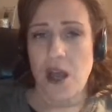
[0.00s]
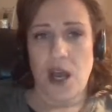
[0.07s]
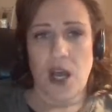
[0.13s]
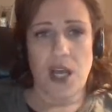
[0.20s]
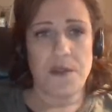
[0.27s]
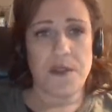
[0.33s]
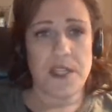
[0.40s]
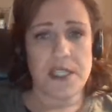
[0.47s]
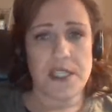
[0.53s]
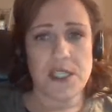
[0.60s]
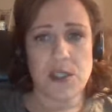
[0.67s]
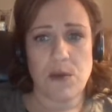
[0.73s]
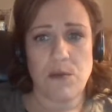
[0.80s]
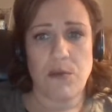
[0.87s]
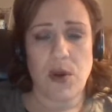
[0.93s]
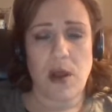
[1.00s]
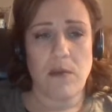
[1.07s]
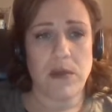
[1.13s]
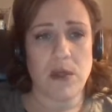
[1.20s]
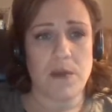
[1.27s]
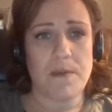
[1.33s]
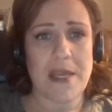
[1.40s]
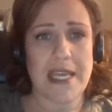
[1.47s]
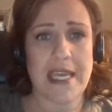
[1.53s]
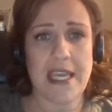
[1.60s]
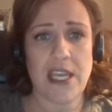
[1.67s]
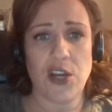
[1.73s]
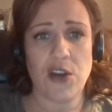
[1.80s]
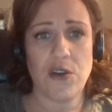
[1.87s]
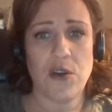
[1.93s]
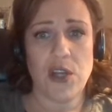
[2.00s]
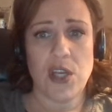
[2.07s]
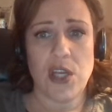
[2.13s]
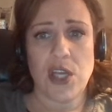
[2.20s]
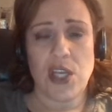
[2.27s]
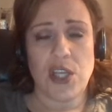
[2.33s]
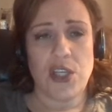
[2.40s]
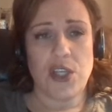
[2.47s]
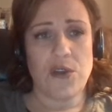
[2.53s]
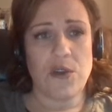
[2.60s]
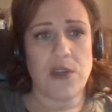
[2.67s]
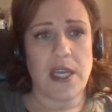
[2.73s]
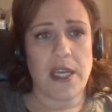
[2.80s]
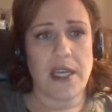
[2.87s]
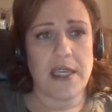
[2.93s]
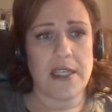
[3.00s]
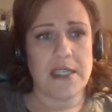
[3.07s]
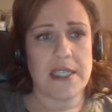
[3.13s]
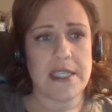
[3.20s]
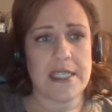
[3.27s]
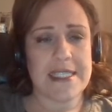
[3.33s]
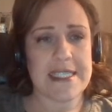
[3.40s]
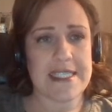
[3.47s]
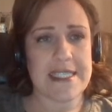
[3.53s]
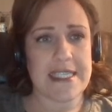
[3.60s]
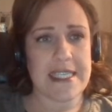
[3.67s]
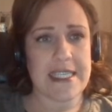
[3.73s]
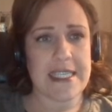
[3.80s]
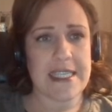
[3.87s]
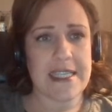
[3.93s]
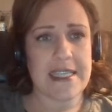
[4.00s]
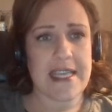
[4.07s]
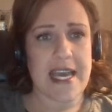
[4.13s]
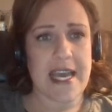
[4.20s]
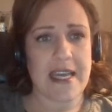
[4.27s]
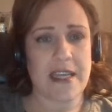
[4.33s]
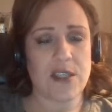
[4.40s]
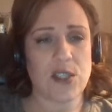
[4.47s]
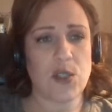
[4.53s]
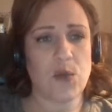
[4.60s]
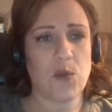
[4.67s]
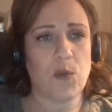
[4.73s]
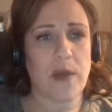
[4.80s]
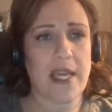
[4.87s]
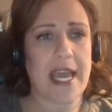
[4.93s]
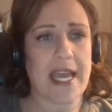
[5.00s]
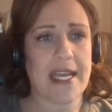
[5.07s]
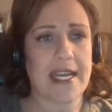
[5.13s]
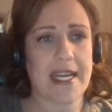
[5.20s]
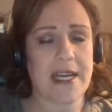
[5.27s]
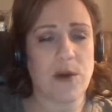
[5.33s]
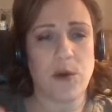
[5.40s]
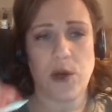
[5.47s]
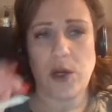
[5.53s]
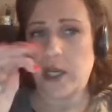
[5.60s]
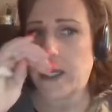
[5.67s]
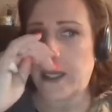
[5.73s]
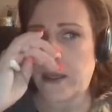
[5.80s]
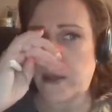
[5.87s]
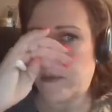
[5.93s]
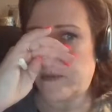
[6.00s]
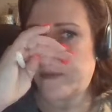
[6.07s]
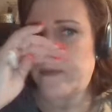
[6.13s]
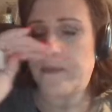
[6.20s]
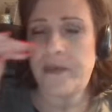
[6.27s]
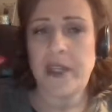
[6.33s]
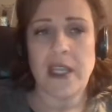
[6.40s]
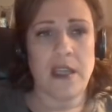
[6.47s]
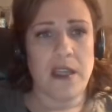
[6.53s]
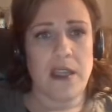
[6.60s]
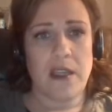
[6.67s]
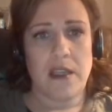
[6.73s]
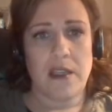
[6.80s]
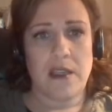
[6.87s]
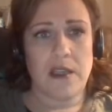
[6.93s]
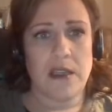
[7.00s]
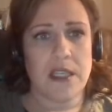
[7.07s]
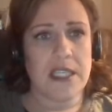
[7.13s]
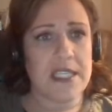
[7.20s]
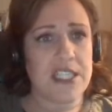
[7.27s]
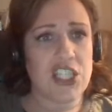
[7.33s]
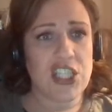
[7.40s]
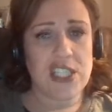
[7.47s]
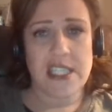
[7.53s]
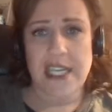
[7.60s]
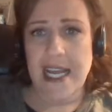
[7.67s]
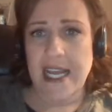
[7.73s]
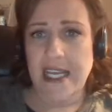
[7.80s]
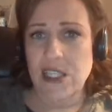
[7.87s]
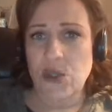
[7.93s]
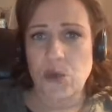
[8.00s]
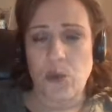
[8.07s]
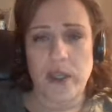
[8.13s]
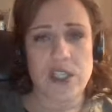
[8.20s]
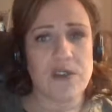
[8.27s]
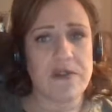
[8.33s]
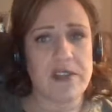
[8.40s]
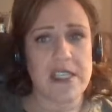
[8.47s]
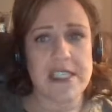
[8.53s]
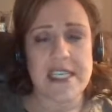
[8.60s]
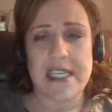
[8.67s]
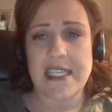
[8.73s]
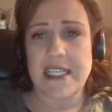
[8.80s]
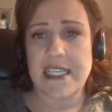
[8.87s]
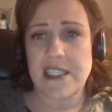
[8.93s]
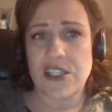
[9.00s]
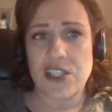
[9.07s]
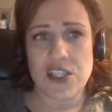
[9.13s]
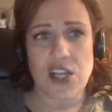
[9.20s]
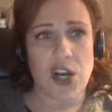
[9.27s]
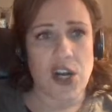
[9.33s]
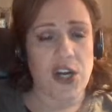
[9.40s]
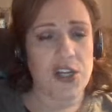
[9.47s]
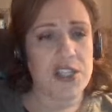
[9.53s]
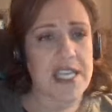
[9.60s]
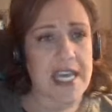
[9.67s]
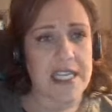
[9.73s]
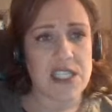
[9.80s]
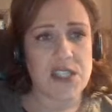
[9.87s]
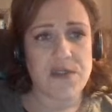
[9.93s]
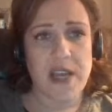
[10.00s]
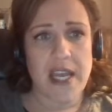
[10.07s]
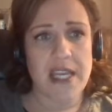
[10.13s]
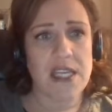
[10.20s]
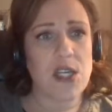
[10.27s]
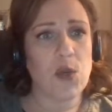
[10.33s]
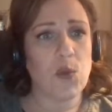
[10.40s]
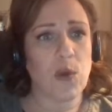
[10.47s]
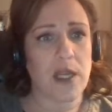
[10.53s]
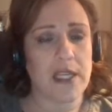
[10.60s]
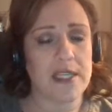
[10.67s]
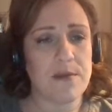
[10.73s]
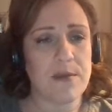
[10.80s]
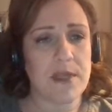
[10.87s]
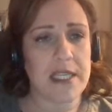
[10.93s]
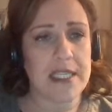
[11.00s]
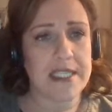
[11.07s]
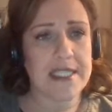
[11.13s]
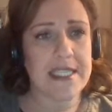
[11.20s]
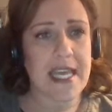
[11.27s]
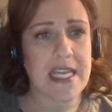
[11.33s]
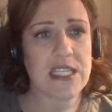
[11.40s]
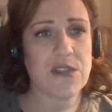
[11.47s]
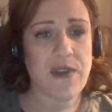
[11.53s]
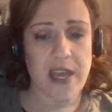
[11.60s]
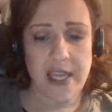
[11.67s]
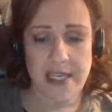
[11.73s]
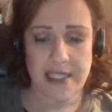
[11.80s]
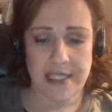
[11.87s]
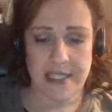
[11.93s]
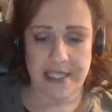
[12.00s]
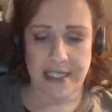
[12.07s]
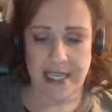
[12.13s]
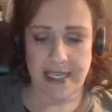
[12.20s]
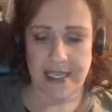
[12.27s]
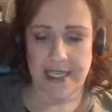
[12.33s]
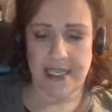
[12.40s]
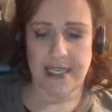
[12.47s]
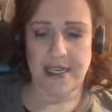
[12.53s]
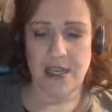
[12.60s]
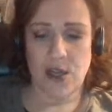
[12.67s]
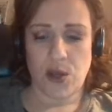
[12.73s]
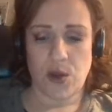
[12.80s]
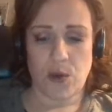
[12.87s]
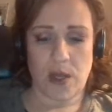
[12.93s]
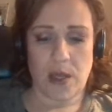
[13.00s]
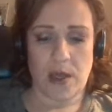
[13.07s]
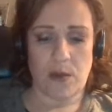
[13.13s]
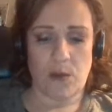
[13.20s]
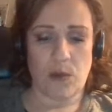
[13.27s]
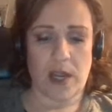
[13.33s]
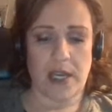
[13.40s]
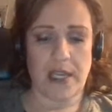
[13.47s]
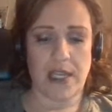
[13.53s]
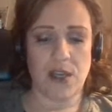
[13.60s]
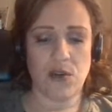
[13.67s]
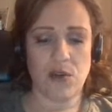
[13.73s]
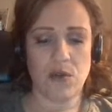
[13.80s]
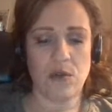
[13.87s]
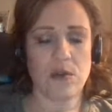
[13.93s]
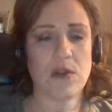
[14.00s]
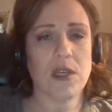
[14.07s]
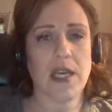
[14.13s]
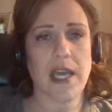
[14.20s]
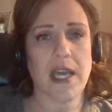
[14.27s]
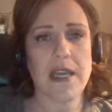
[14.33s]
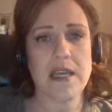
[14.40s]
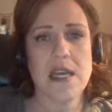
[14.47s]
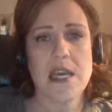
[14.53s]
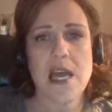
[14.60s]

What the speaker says: On this problem here, you can see that we had our conditions. It asked which of these conditions are satisfied. Random is satisfied. It stated it right here. Okay.